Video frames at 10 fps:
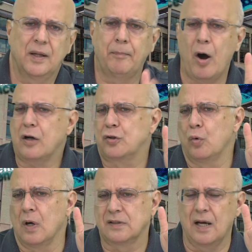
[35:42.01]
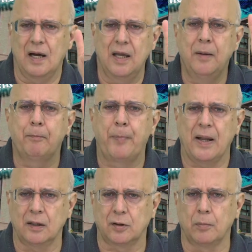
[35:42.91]
box was an
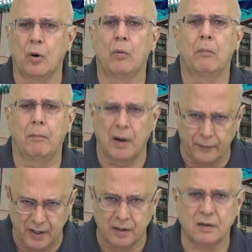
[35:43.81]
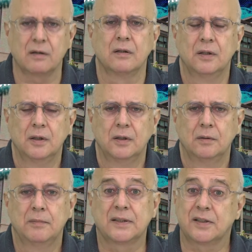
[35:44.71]
impenetrable barrier,
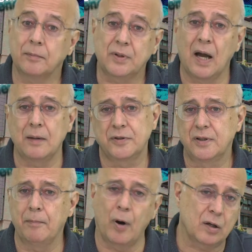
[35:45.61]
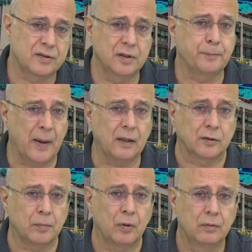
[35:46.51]
but sometimes the box is
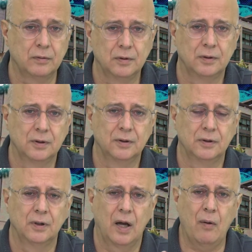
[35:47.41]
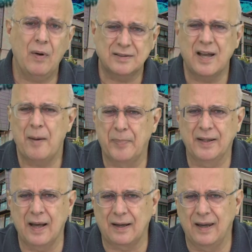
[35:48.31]
penetrable. And what's happened
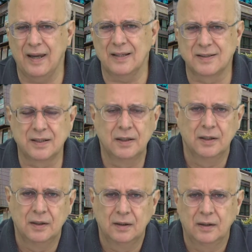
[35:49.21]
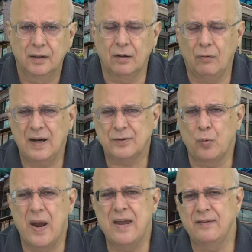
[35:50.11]
in that case? What
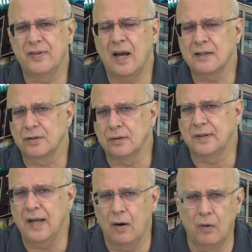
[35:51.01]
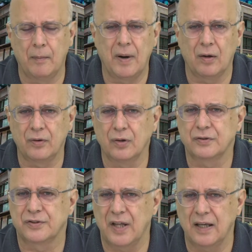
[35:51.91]
wave has to tell about
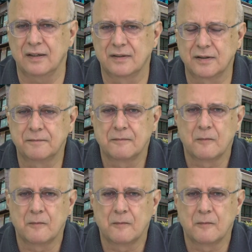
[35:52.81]
those things?